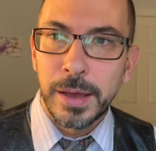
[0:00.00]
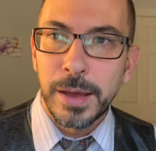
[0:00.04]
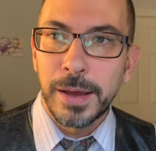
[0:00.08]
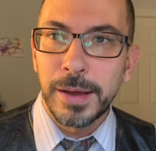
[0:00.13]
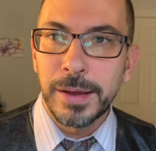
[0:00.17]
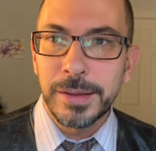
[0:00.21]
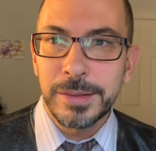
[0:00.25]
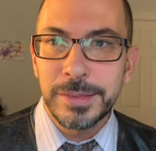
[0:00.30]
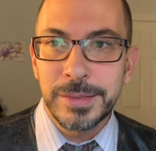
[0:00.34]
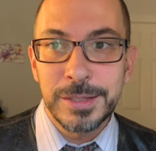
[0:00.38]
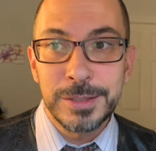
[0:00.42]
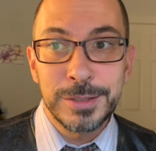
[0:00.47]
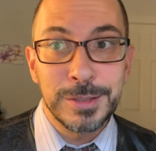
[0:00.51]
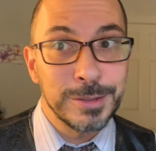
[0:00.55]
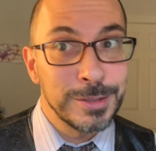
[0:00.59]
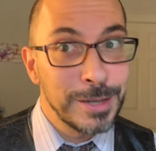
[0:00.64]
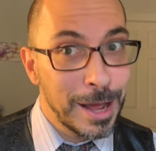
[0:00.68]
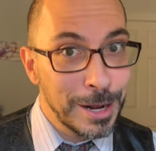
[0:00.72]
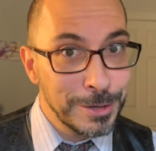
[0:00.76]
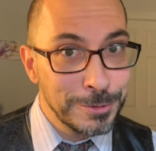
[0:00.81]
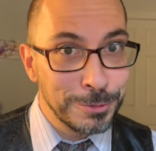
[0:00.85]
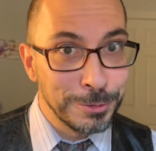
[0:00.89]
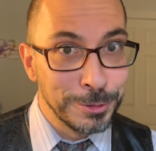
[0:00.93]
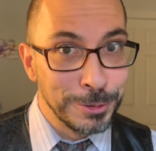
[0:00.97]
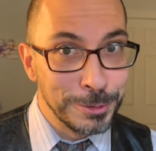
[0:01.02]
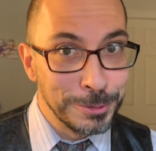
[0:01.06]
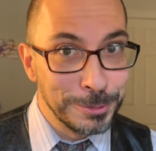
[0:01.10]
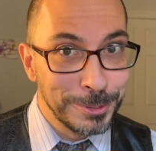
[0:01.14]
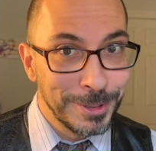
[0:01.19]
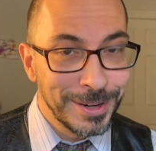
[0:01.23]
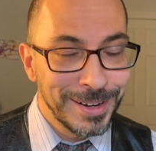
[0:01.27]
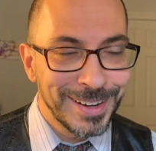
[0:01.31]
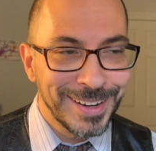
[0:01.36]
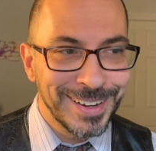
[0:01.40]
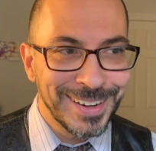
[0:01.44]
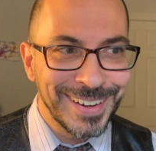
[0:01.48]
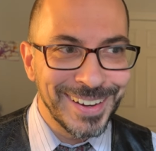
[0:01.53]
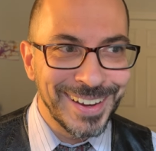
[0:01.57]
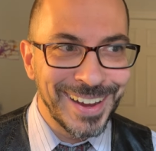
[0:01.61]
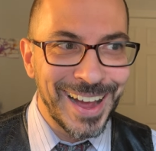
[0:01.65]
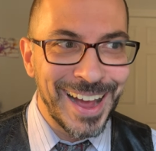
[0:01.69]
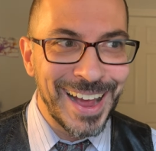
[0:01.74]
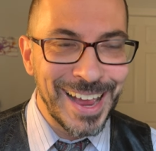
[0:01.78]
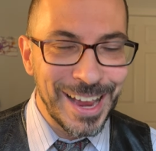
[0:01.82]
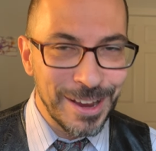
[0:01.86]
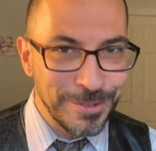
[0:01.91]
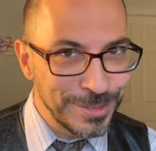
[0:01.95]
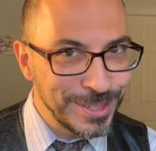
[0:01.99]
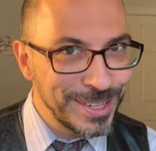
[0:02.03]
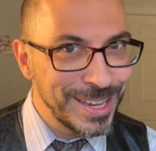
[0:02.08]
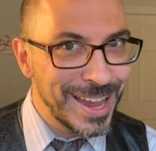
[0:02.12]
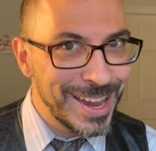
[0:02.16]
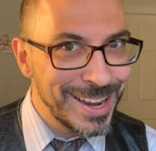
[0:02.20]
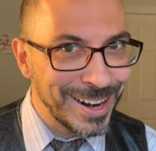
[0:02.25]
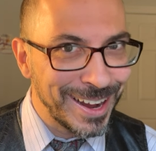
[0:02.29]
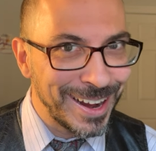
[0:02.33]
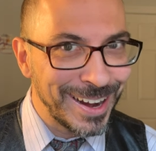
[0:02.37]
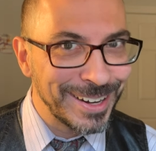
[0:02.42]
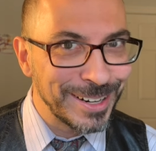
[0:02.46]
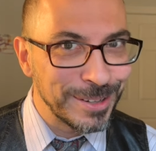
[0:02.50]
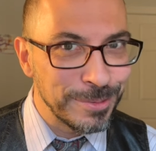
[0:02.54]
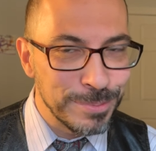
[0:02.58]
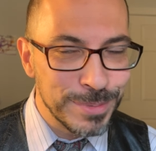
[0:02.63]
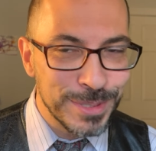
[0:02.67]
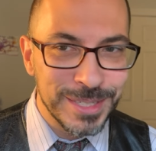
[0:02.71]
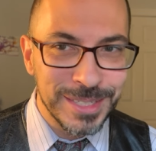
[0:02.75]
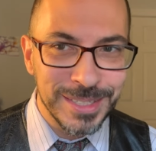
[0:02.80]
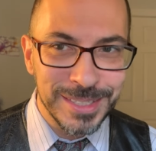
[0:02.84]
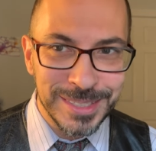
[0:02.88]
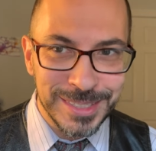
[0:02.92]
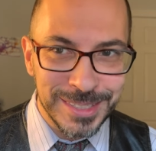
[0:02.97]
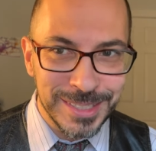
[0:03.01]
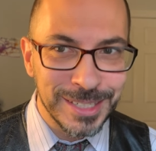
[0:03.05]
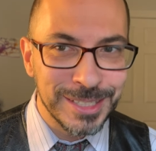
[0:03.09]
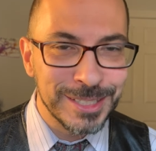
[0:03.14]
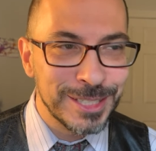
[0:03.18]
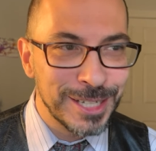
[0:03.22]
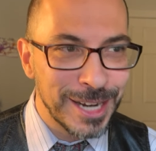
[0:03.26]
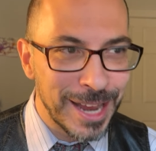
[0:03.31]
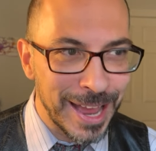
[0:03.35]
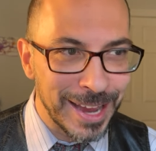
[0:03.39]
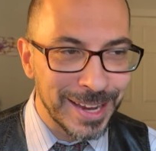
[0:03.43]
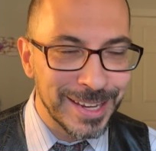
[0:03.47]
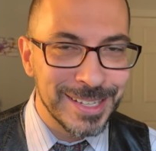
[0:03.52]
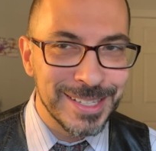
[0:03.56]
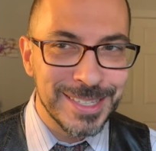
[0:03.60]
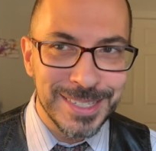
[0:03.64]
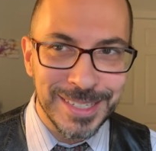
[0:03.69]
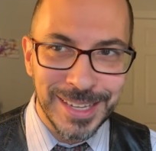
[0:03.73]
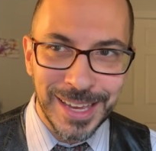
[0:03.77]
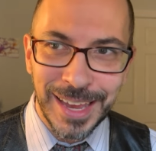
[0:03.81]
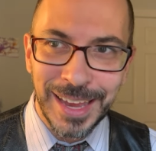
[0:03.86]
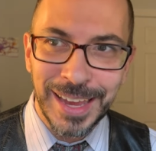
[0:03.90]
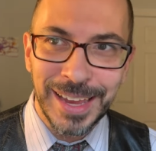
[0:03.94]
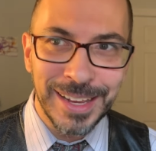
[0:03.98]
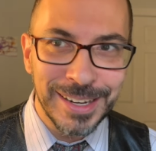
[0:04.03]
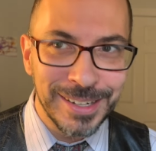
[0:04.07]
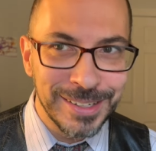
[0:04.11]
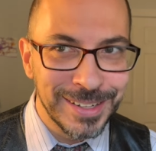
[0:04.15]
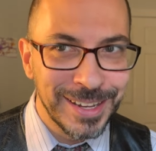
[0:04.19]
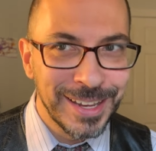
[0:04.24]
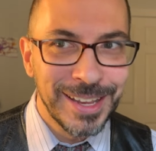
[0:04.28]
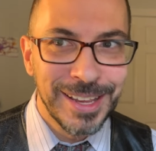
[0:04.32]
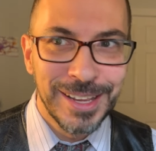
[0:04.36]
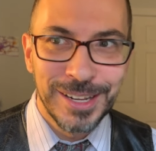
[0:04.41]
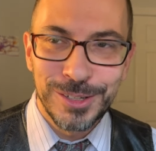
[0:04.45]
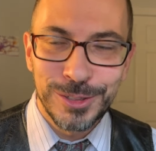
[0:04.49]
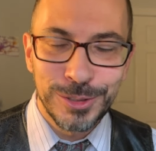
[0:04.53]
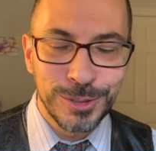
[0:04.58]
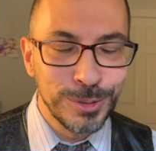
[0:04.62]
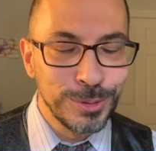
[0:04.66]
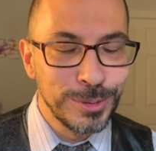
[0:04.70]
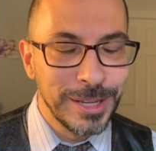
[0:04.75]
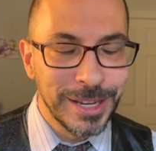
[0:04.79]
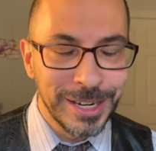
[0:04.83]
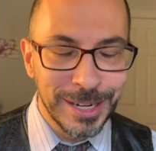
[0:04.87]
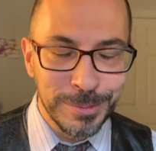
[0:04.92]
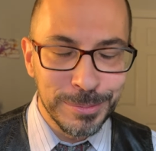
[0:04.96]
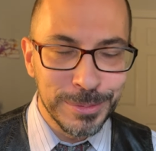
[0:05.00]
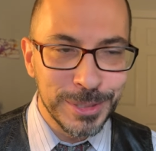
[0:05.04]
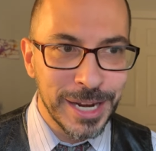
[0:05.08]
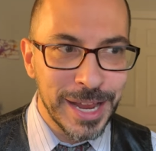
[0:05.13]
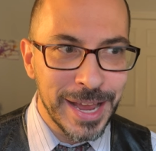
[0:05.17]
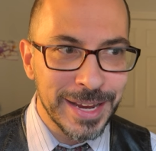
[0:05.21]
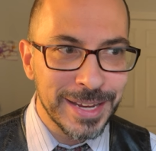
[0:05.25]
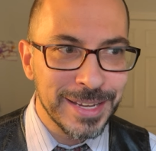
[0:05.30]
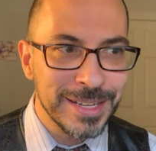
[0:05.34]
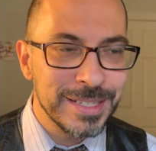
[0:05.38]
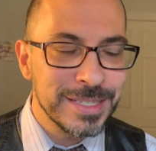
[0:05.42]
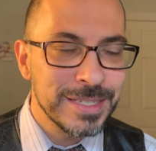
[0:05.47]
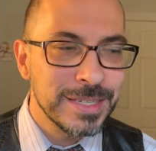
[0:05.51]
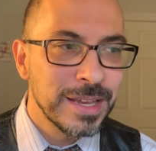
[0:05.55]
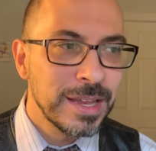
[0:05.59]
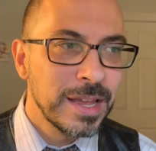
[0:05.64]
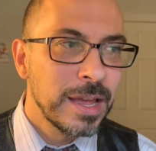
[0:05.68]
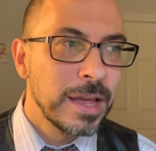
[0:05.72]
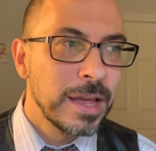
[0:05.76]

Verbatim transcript: Uh, this is not true. Uh, I have the eight items, the six jackets, and two denim jackets.